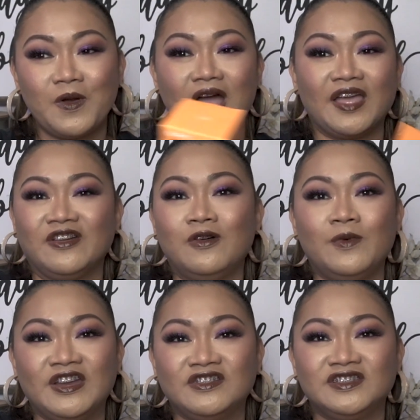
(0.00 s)
I go
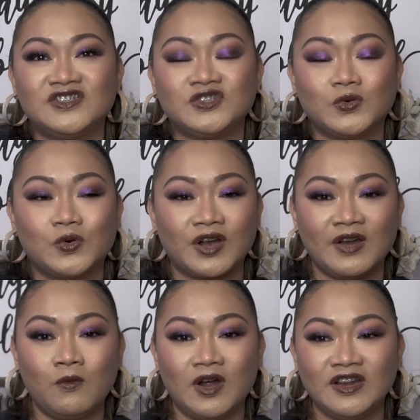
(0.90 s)
in the store
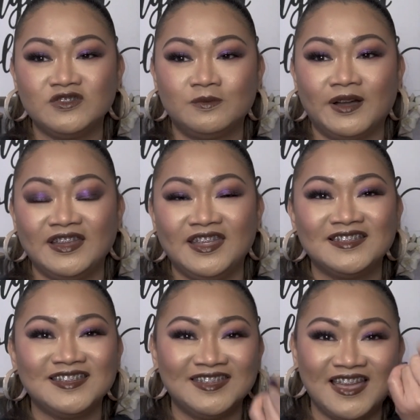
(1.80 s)
and wanted to buy
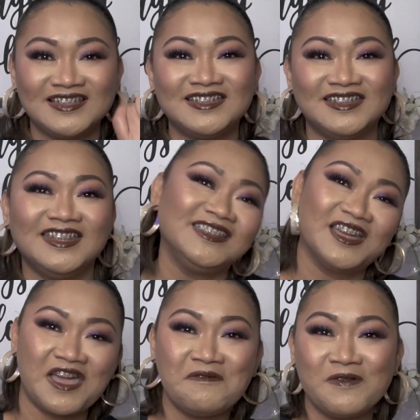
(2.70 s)
this, and that's the thing
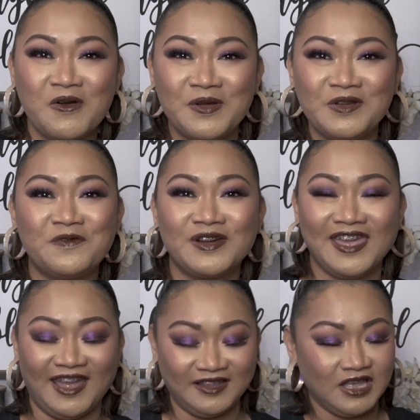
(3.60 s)
that I'm going to
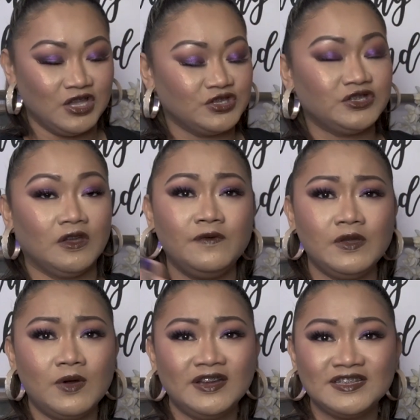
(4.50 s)
forget. So if
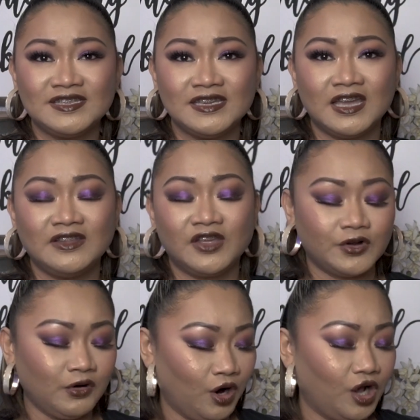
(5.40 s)
you want to see
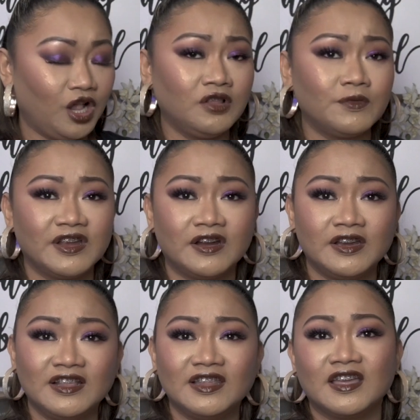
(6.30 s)
another haul
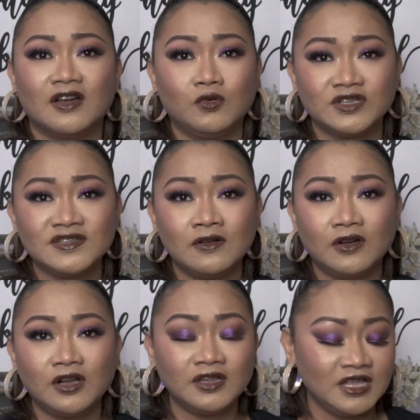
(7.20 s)
regarding like a Ulta
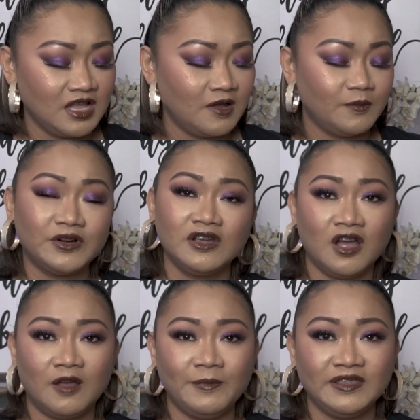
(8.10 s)
haul, put a
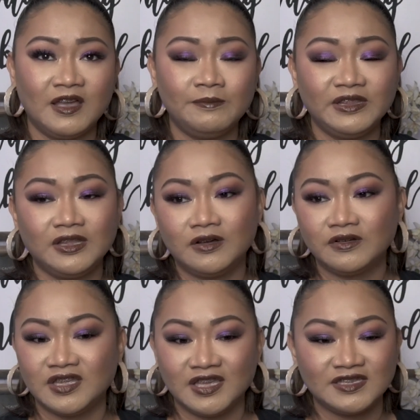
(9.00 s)
comment down below,
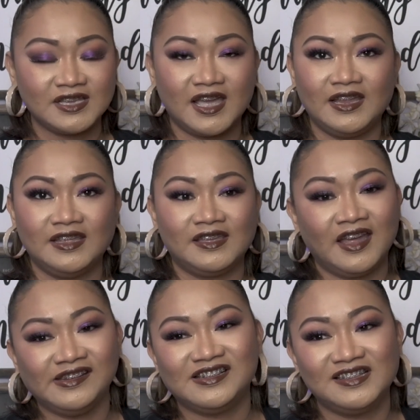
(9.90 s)
because I
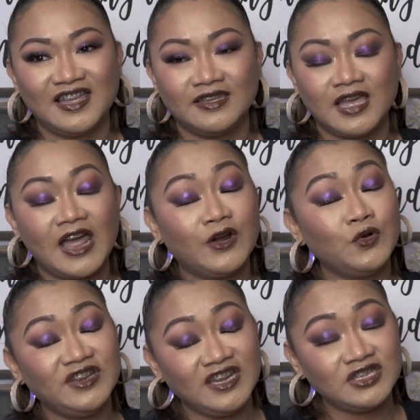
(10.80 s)
kind of like, I
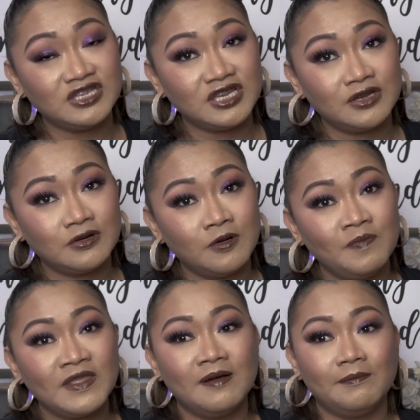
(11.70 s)
don't need to,
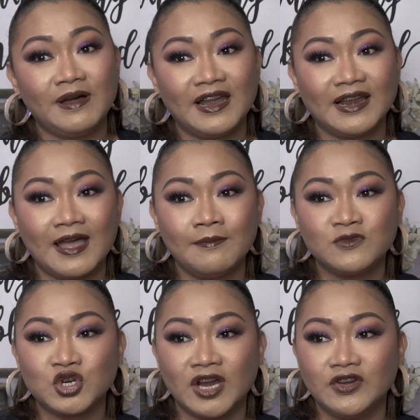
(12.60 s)
but I'm
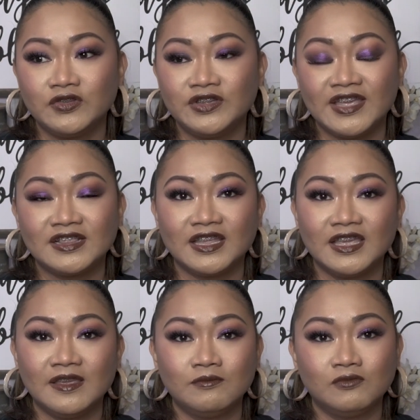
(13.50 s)
trying to get
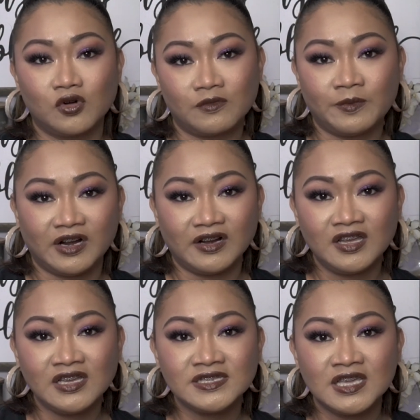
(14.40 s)
like more
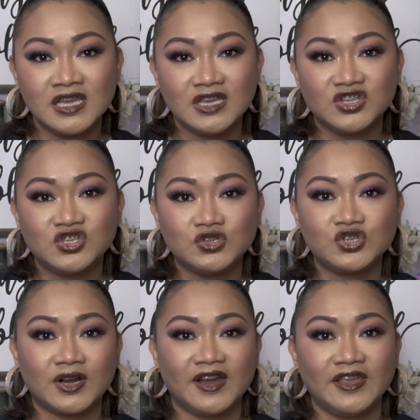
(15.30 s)
products to
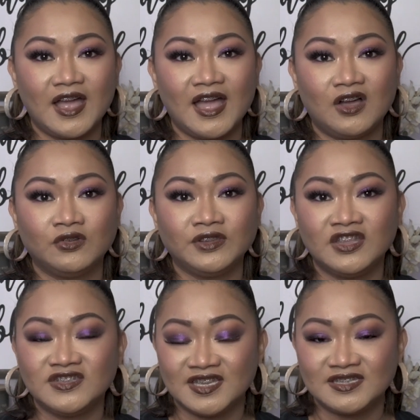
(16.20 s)
try out
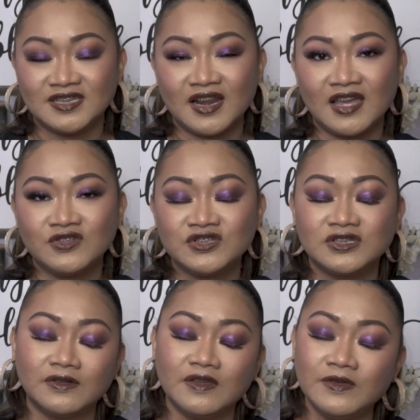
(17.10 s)
and test it out.
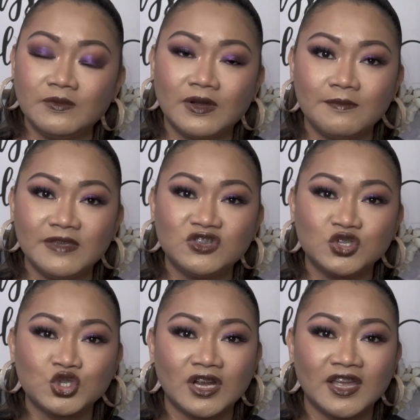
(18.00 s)
So if you want me to
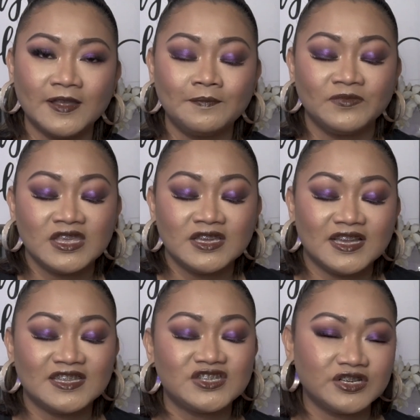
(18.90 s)
try
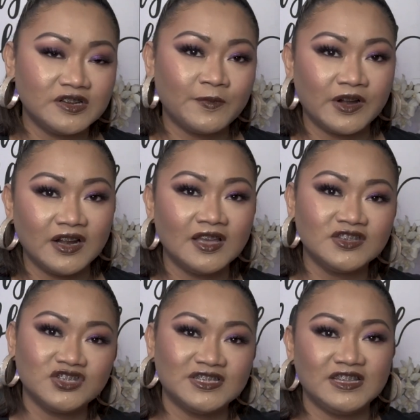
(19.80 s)
a certain
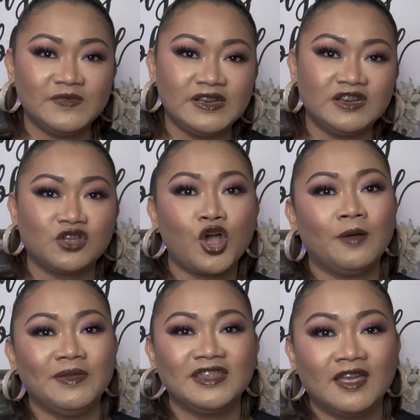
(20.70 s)
product, just leave it in a
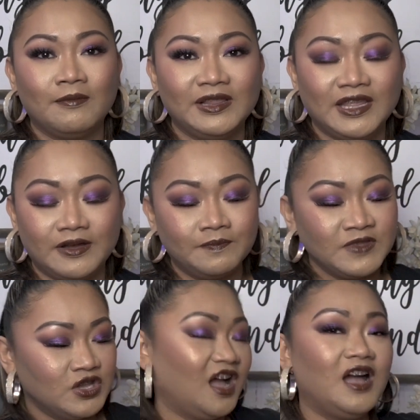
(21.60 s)
comment down below.
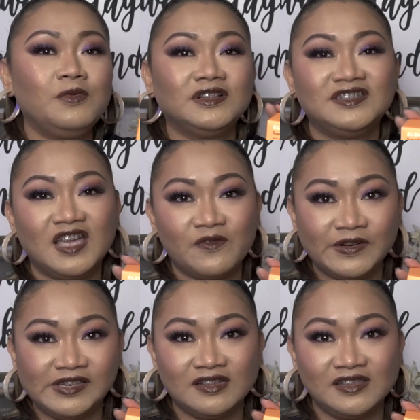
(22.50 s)
I will
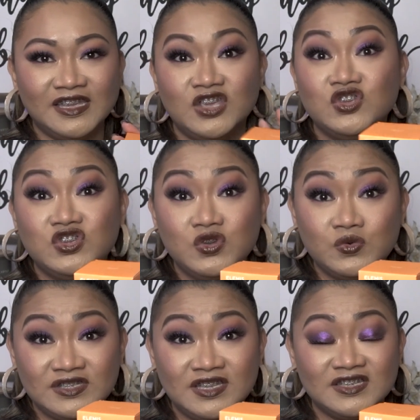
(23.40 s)
definitely
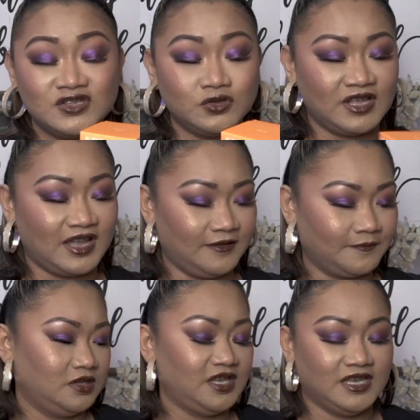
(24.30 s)
use this tonight
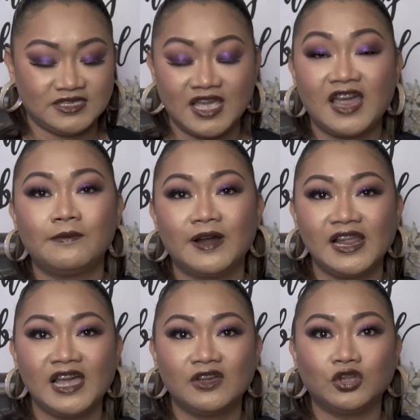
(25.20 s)
because I ran
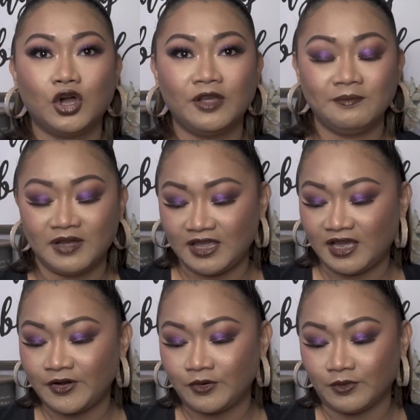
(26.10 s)
out on my
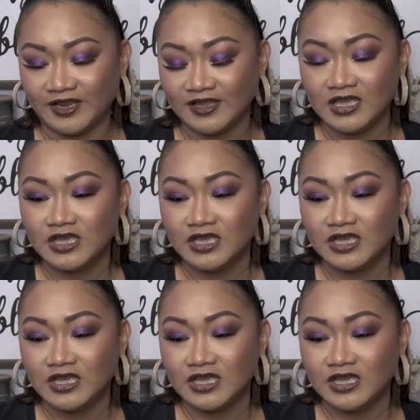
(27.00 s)
other one.